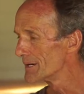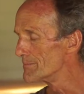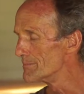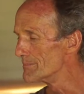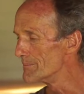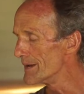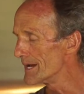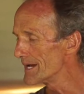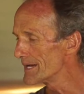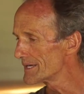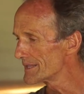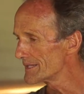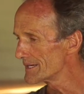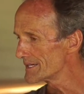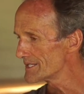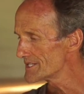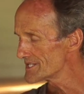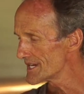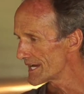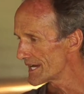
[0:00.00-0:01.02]
Make the
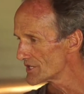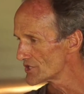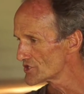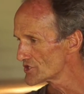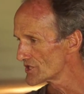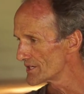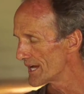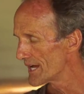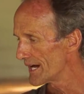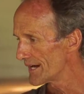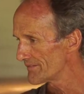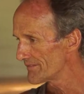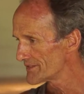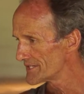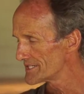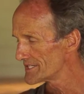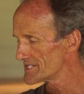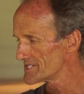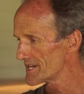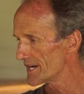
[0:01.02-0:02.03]
intention, have
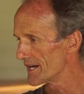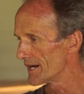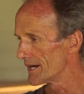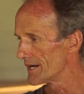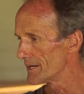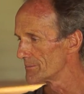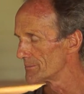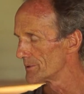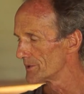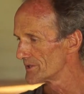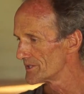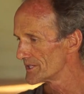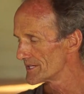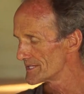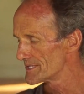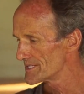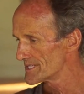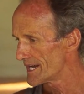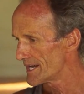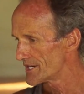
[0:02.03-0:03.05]
the desire, put the
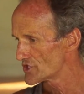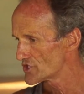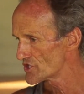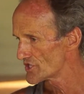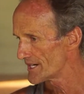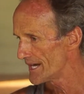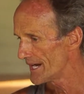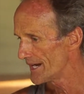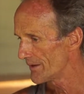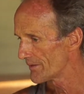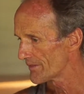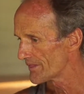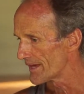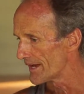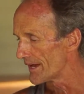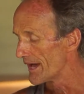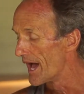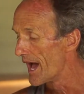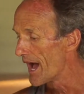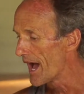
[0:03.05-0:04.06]
intention out
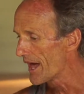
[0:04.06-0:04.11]
there,